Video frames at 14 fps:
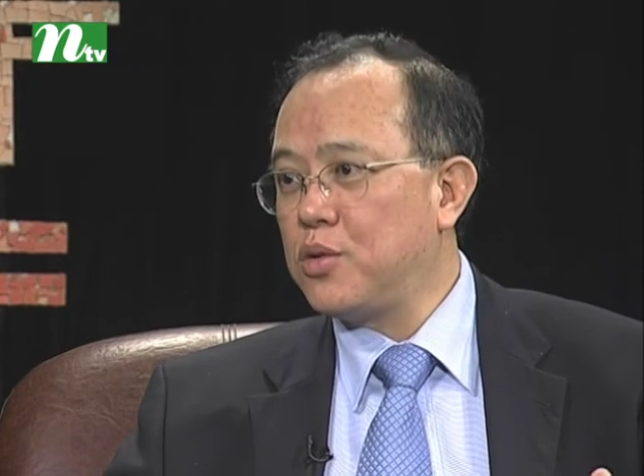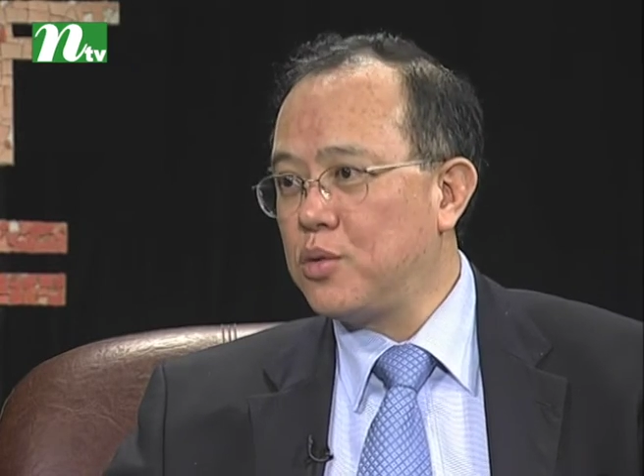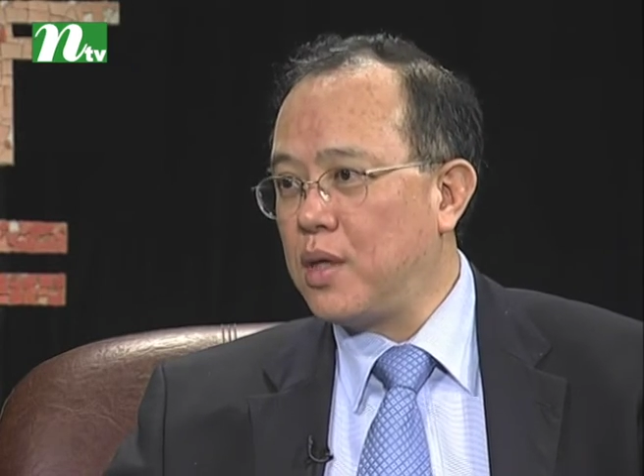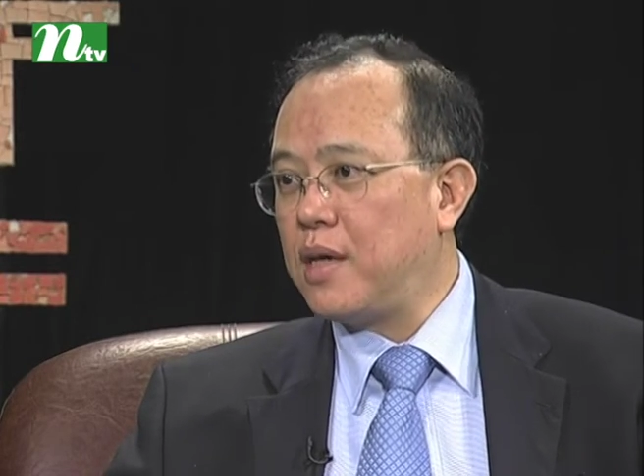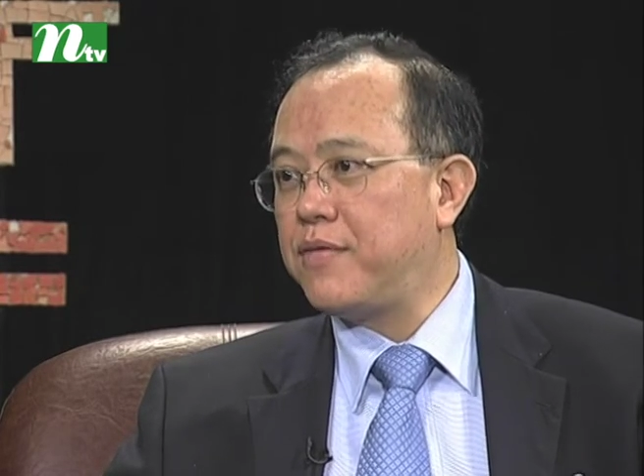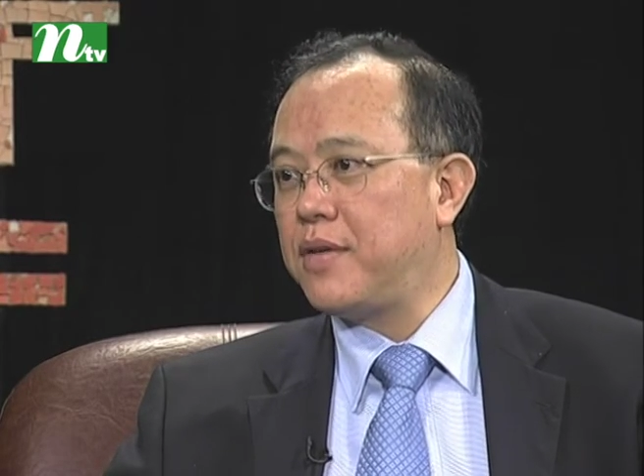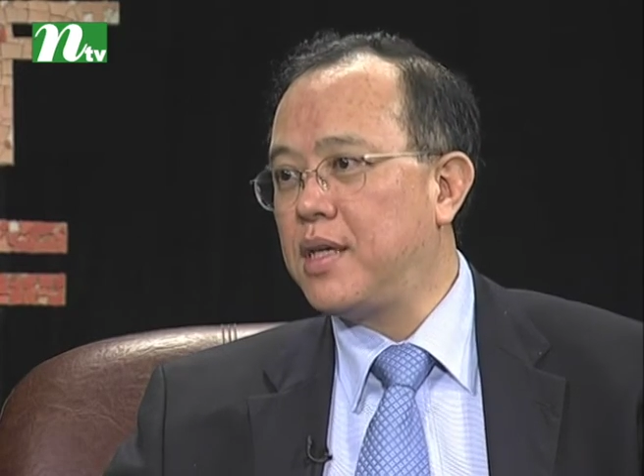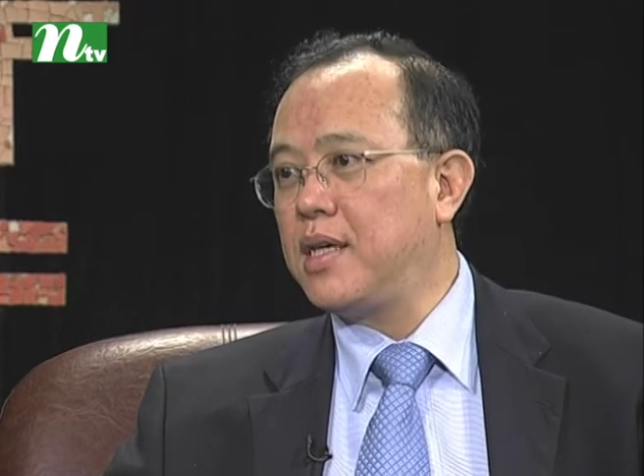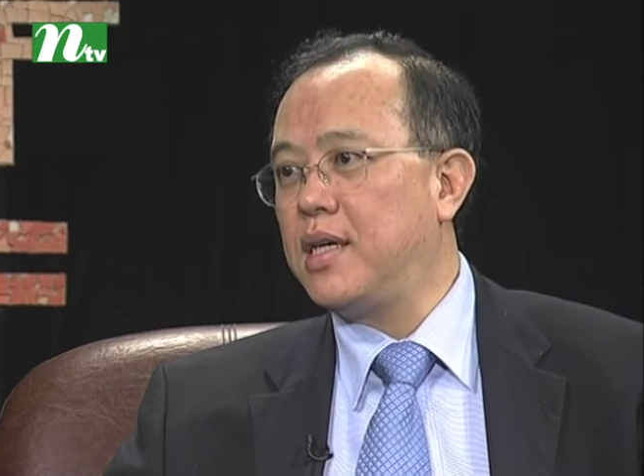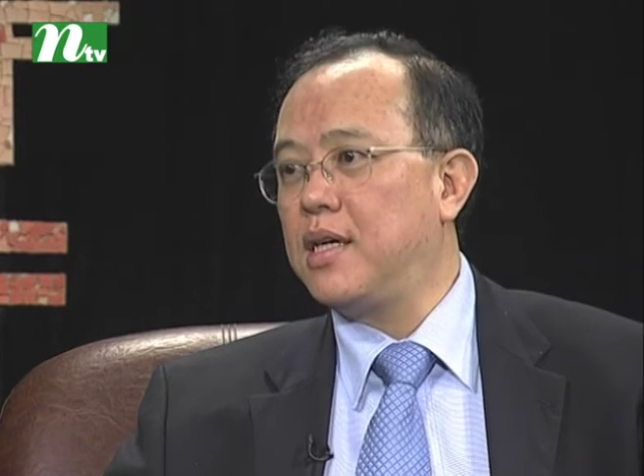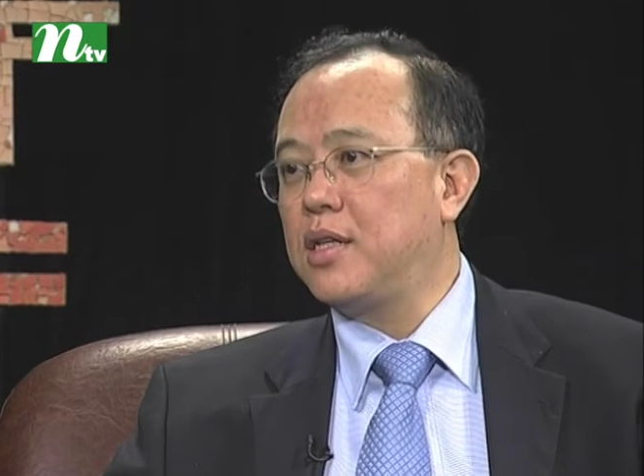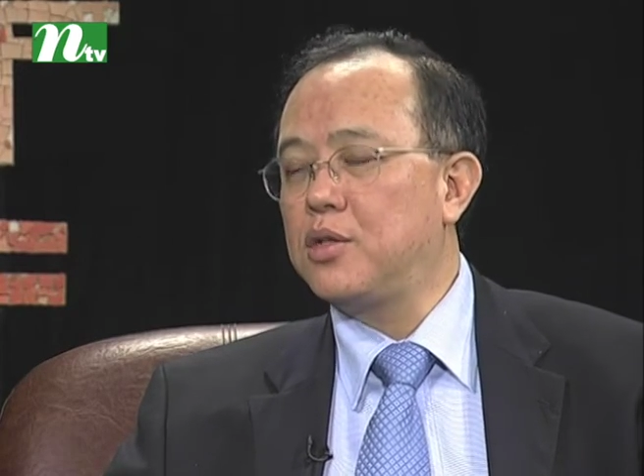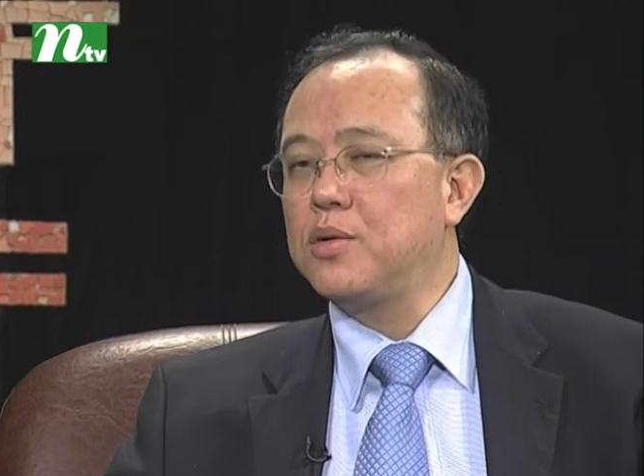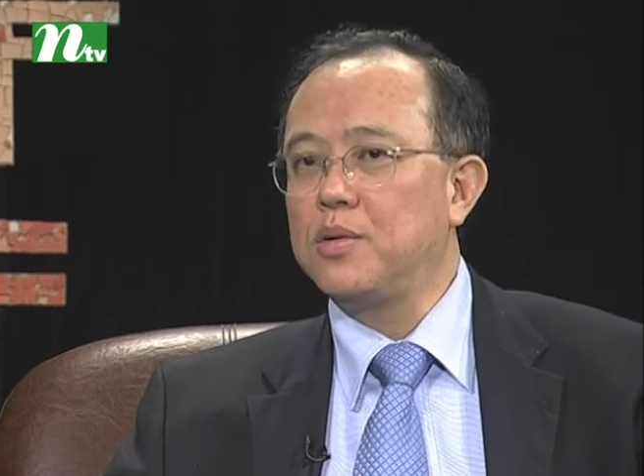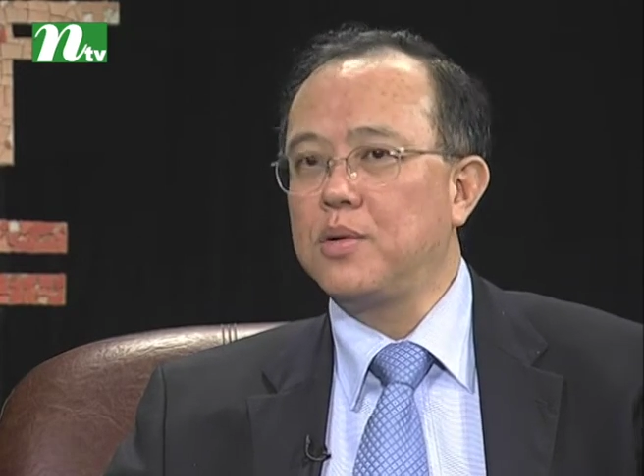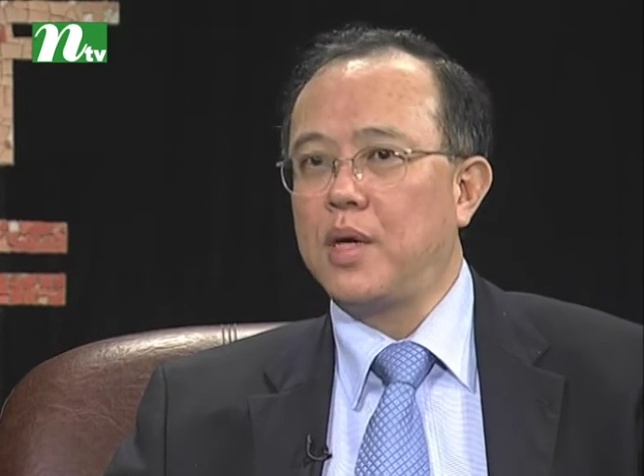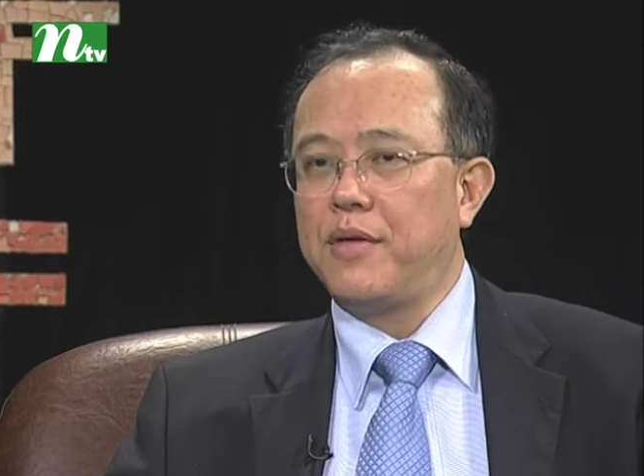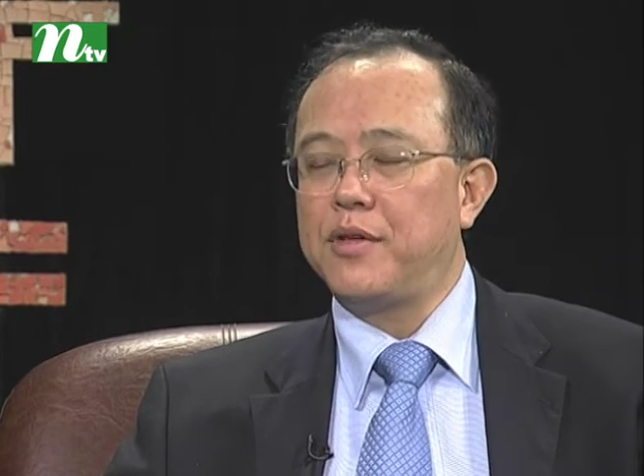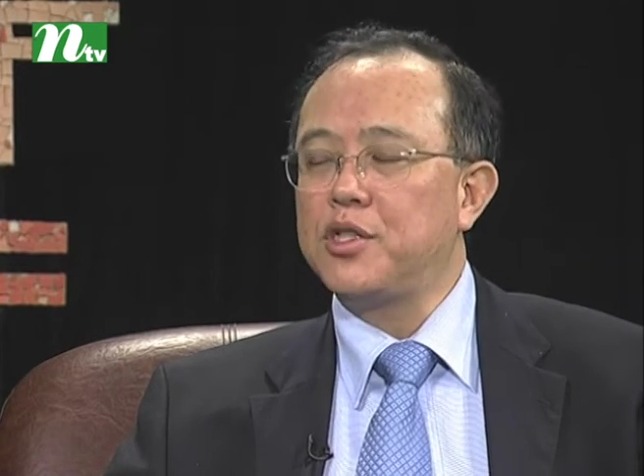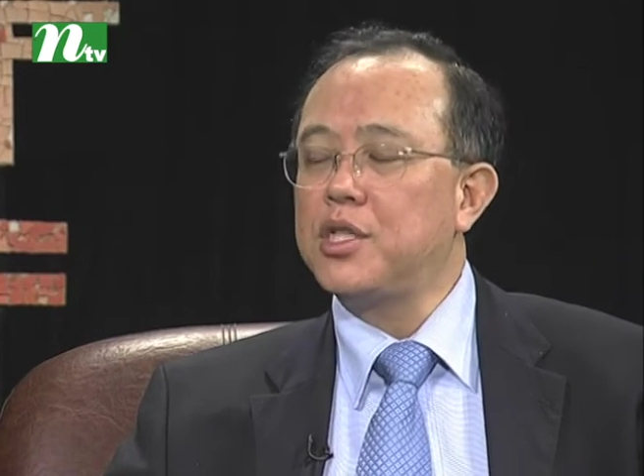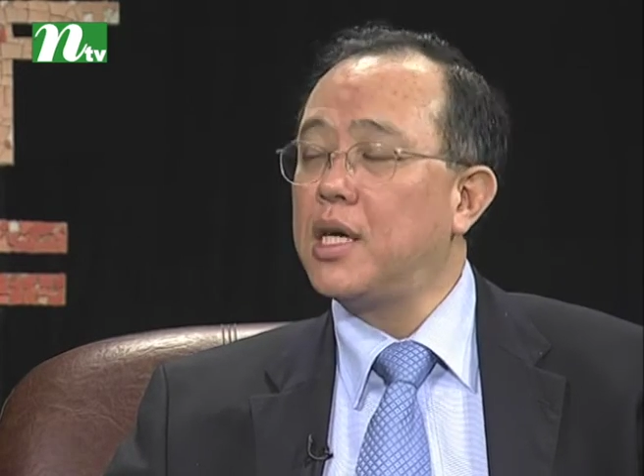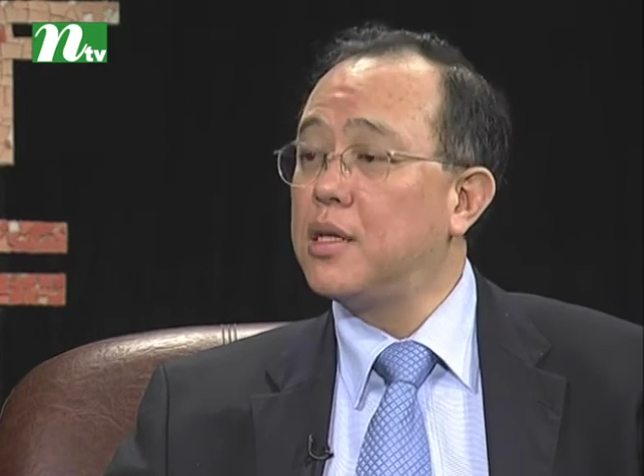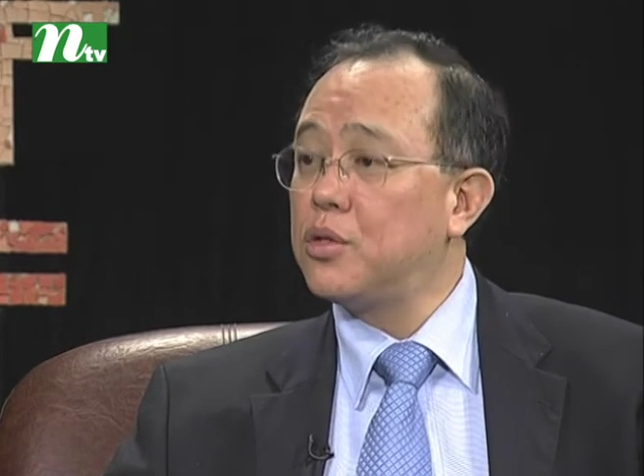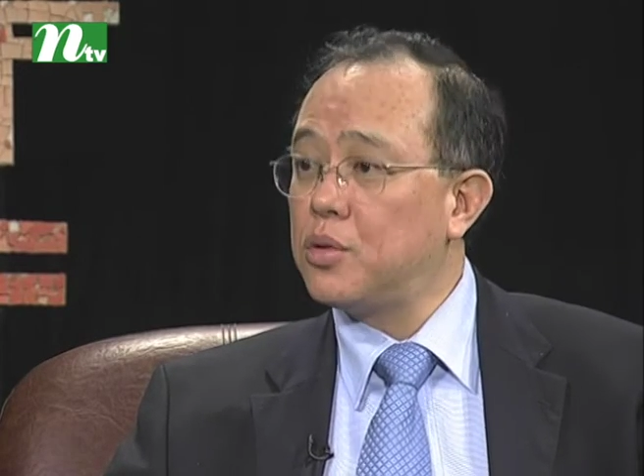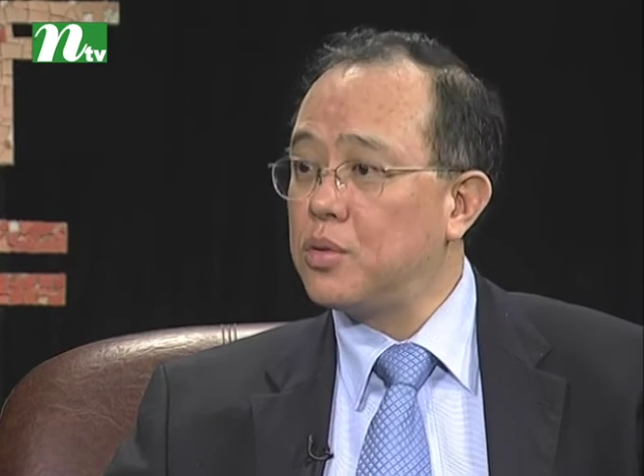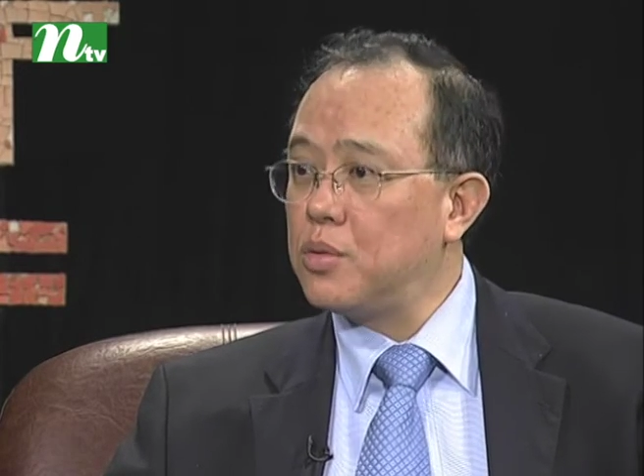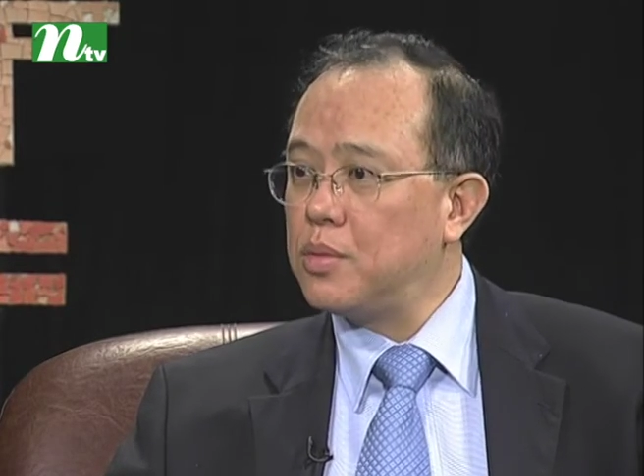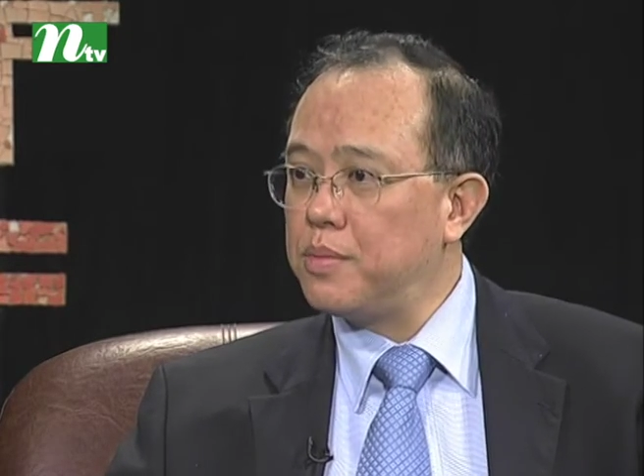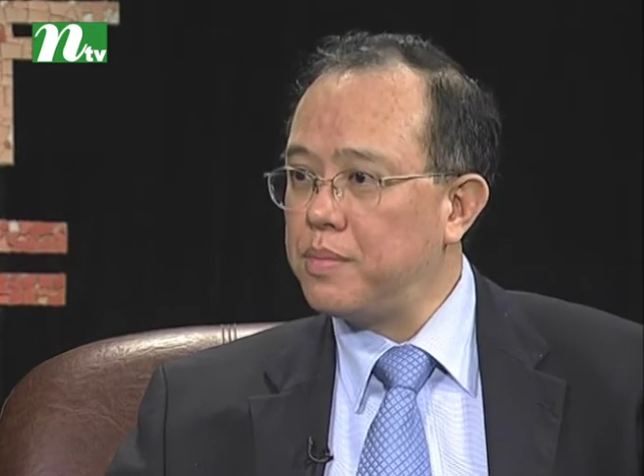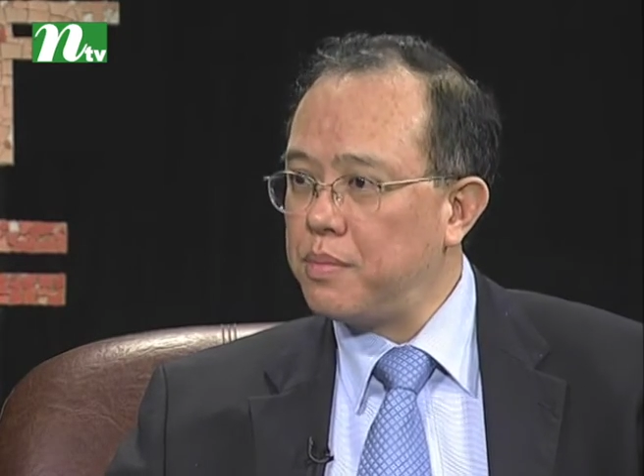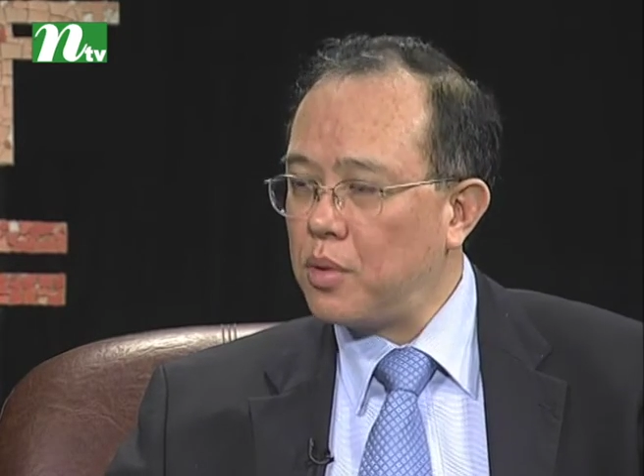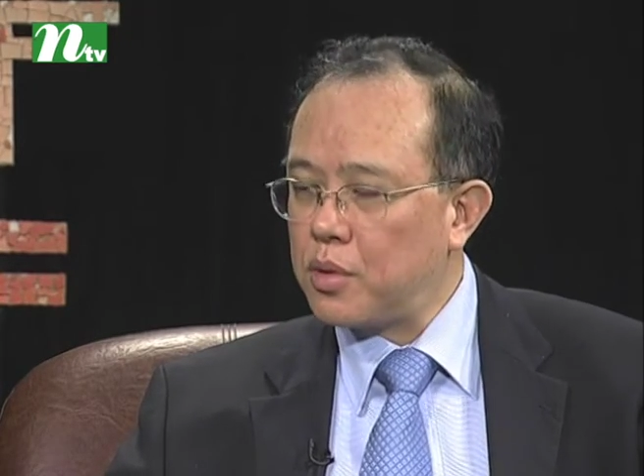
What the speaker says: to have a chance to